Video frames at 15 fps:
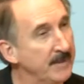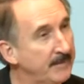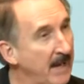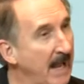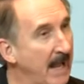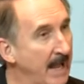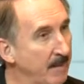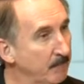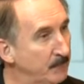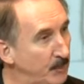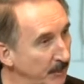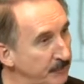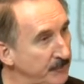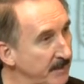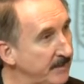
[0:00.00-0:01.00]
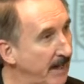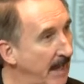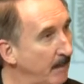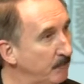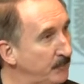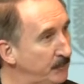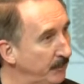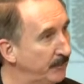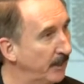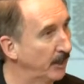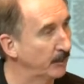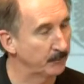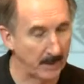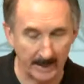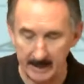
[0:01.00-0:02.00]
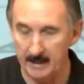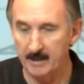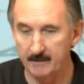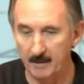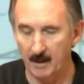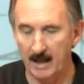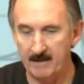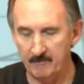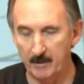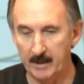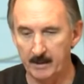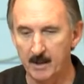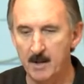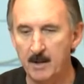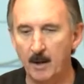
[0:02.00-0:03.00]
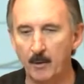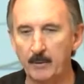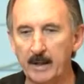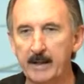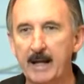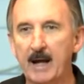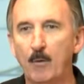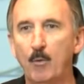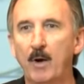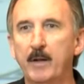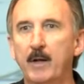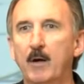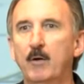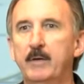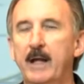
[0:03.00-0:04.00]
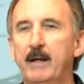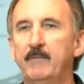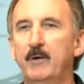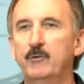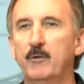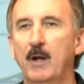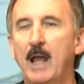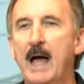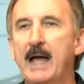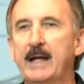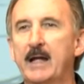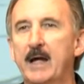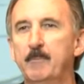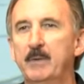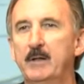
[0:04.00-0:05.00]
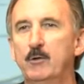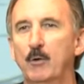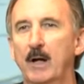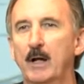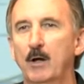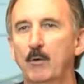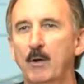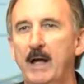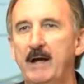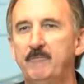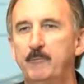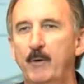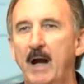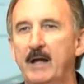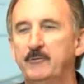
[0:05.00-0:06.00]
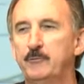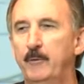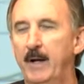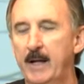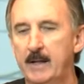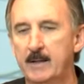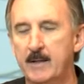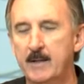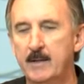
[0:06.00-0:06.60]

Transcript: in time, just in time, she tells me, I get in the left lane. Okay, now what? Oh, that, there's a light coming. Do I go left, right, straight?